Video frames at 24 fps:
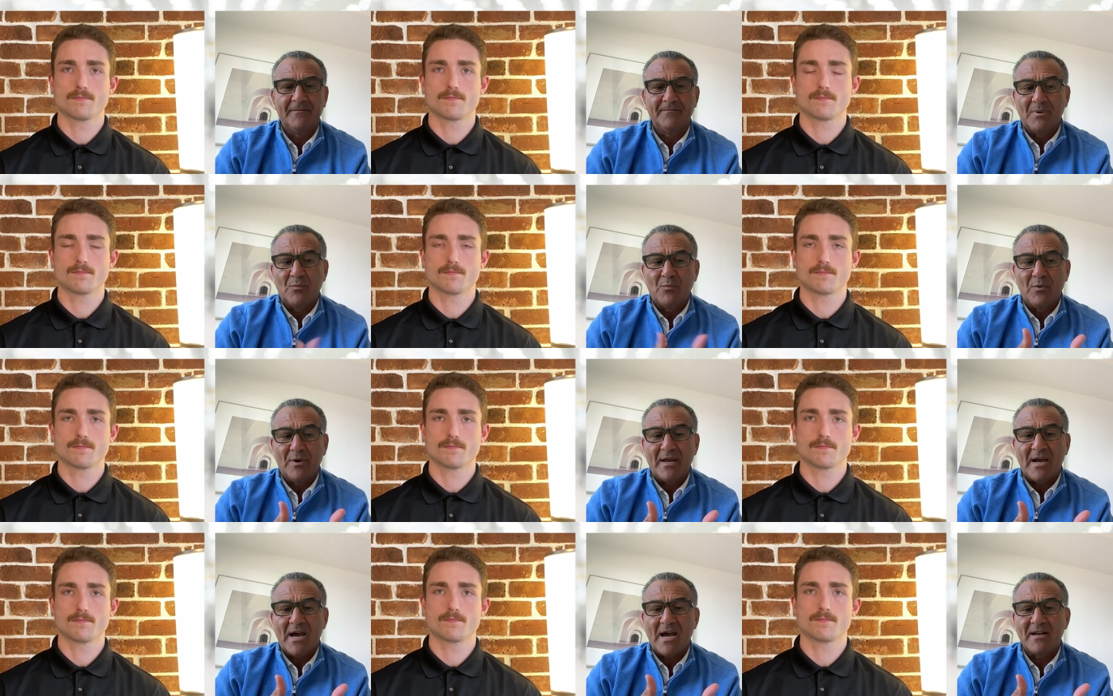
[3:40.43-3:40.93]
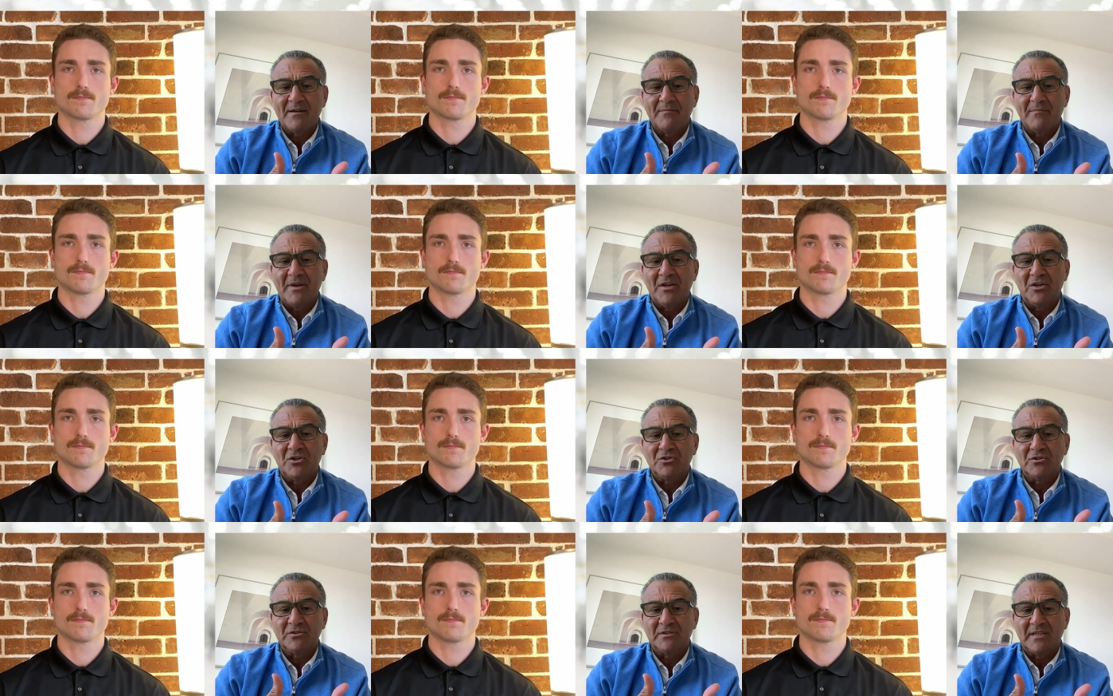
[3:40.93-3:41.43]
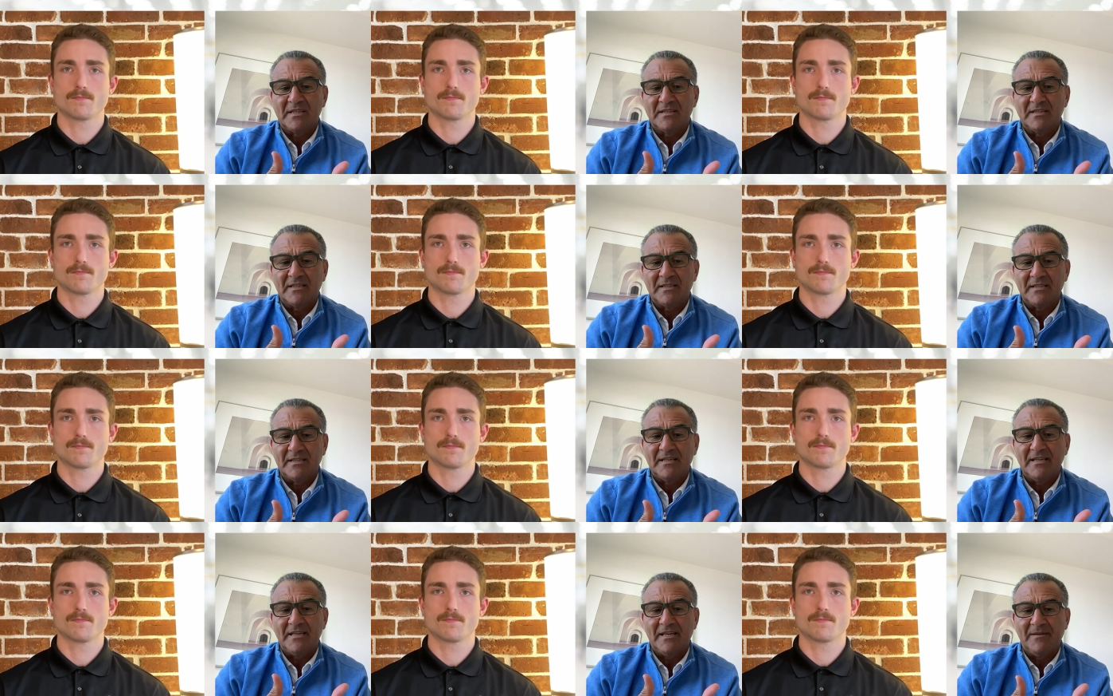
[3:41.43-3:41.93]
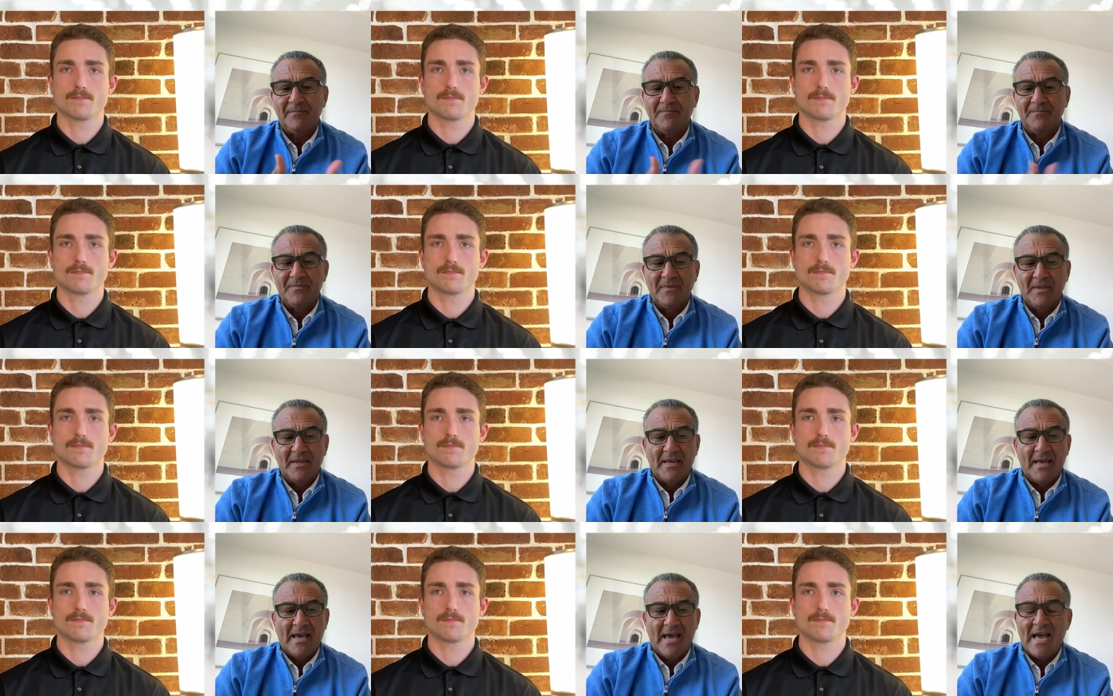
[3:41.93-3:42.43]
Speaker 1: but we got to make sure that the team
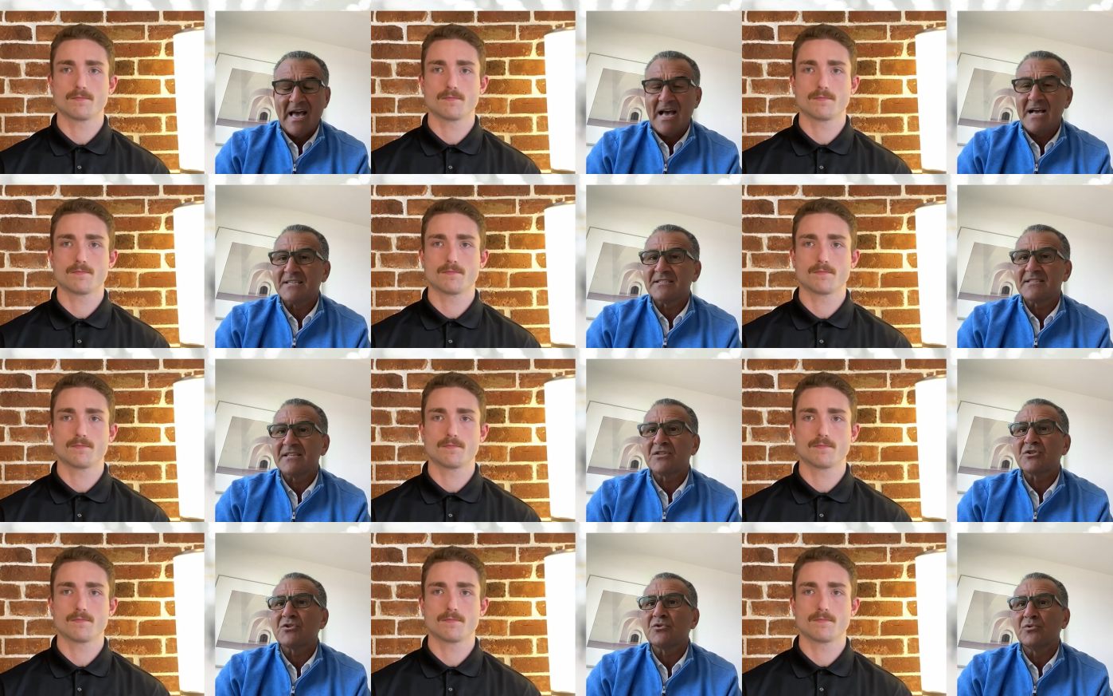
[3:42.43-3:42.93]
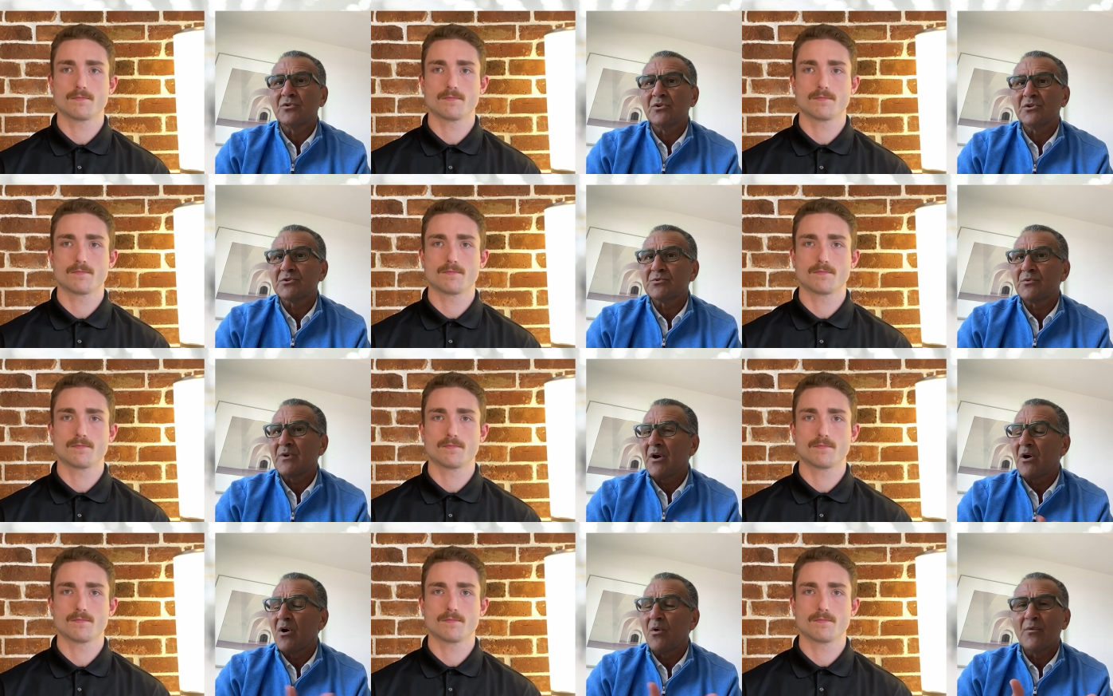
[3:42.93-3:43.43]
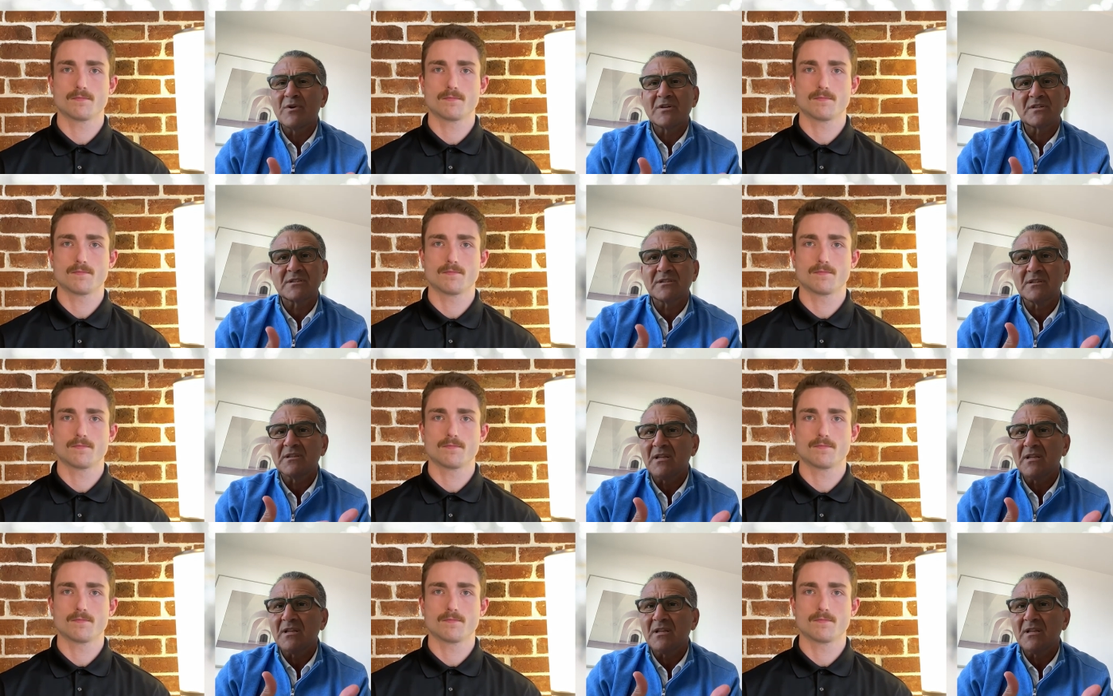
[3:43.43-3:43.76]
has the tools. We always